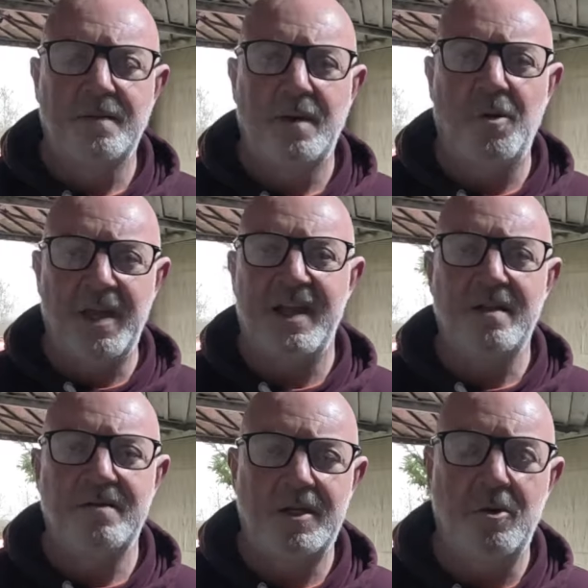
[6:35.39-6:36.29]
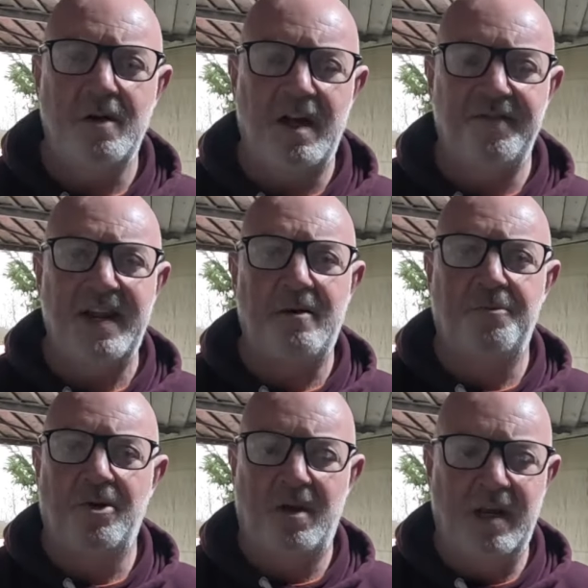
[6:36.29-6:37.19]
Okay, so I've now
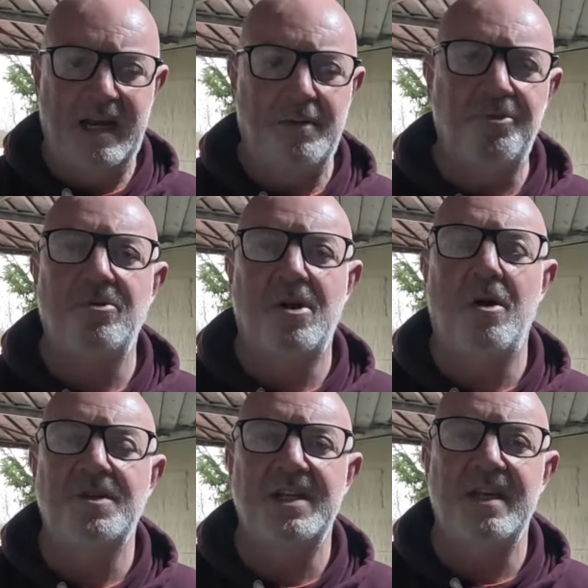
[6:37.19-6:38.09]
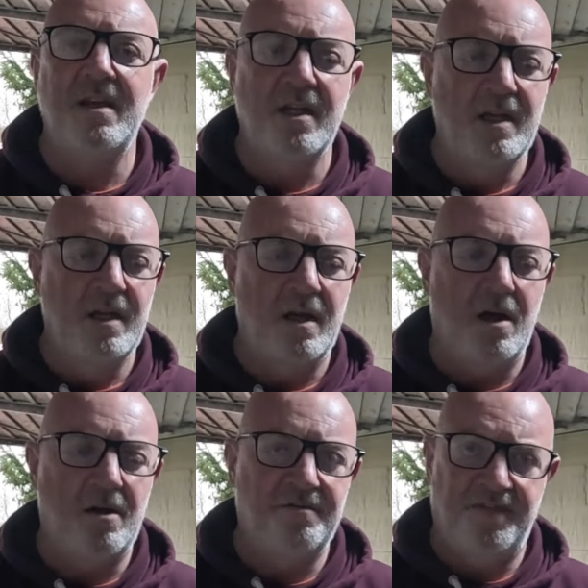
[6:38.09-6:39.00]
put a liberal coating
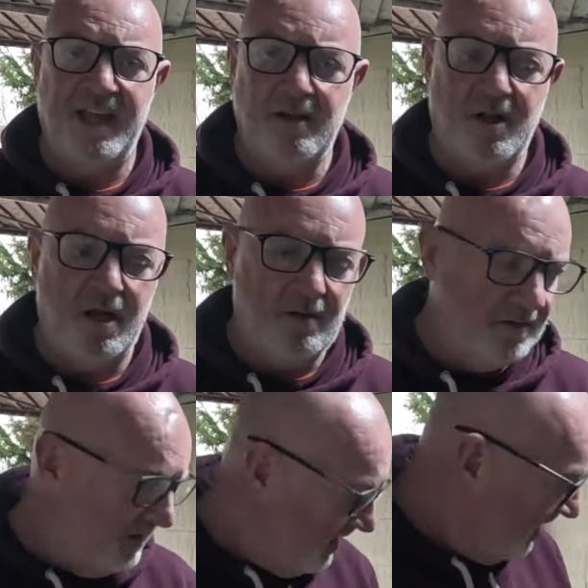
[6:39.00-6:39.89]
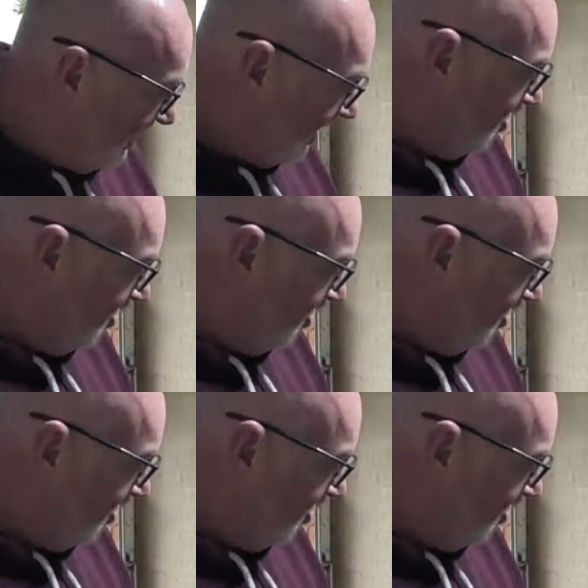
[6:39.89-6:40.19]
of the alcohol. That's